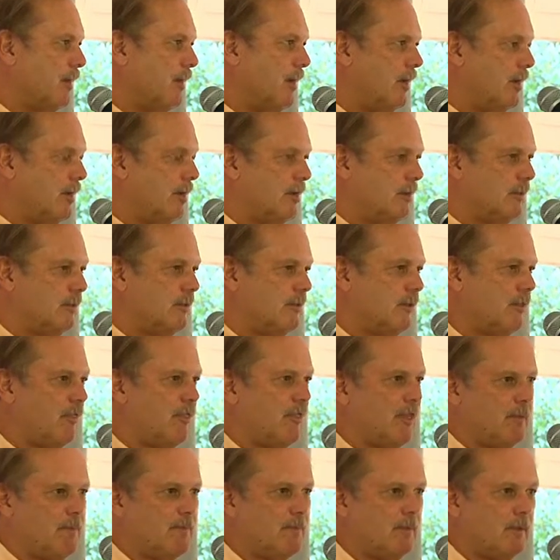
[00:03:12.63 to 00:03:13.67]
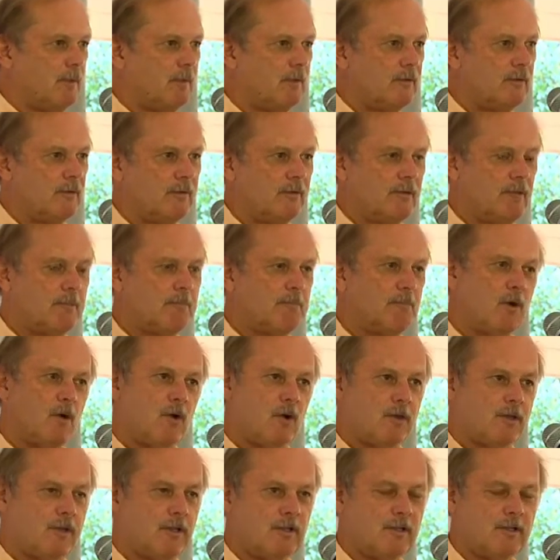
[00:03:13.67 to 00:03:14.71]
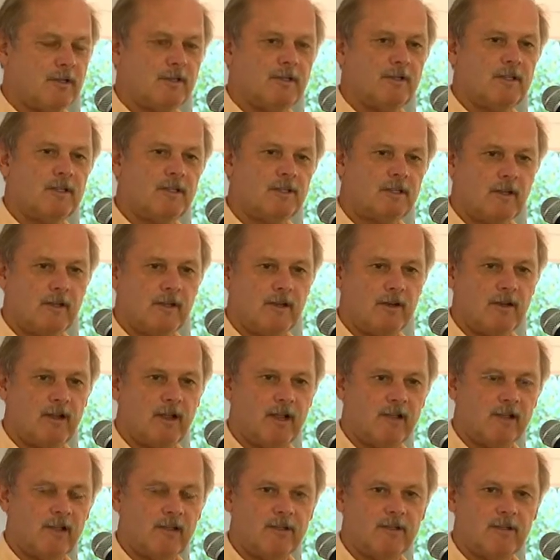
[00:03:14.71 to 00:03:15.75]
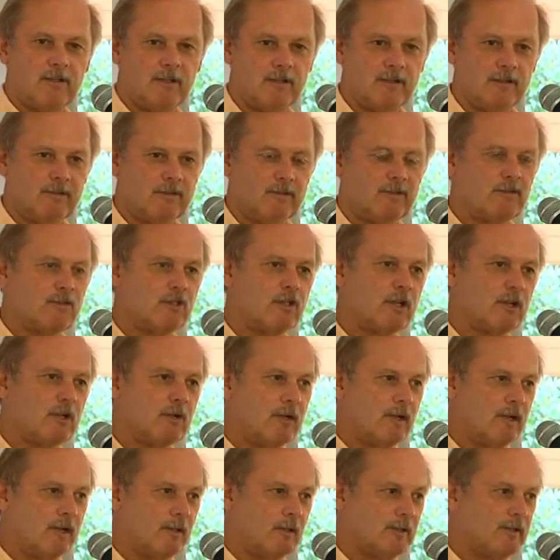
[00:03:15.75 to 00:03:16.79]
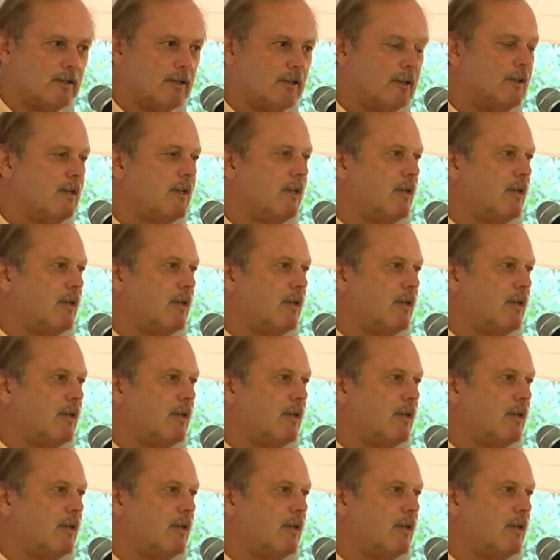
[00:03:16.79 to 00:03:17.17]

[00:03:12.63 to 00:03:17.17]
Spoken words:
they bought the entire island, Jekyll Island,